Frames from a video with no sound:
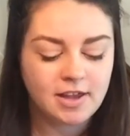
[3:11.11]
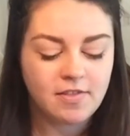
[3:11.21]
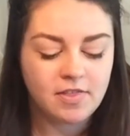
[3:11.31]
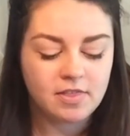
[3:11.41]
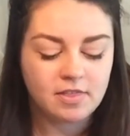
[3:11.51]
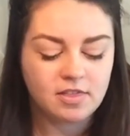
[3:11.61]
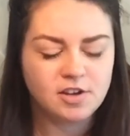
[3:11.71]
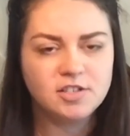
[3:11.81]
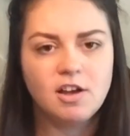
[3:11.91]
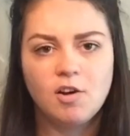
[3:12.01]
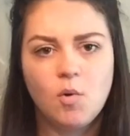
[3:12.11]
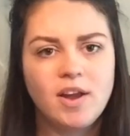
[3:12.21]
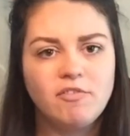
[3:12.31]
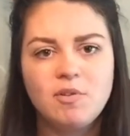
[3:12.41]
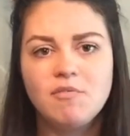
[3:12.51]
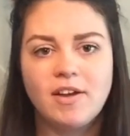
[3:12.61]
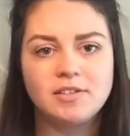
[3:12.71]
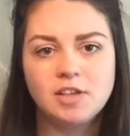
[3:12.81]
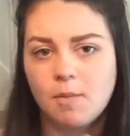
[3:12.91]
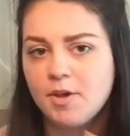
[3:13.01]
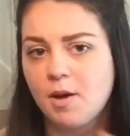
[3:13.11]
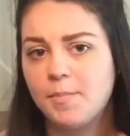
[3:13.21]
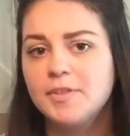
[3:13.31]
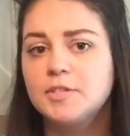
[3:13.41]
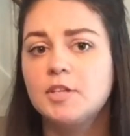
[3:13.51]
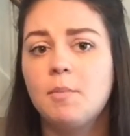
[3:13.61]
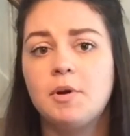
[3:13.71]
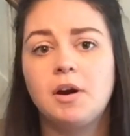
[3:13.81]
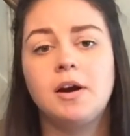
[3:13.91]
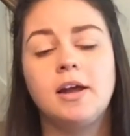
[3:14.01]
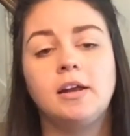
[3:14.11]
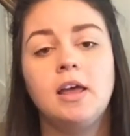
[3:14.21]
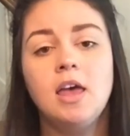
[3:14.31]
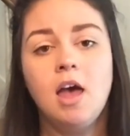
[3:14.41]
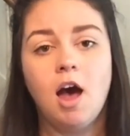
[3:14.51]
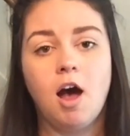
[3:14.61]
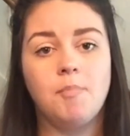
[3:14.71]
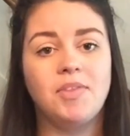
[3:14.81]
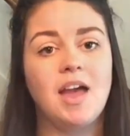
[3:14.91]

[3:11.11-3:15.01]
and there's quite a few events coming up in the summer, and they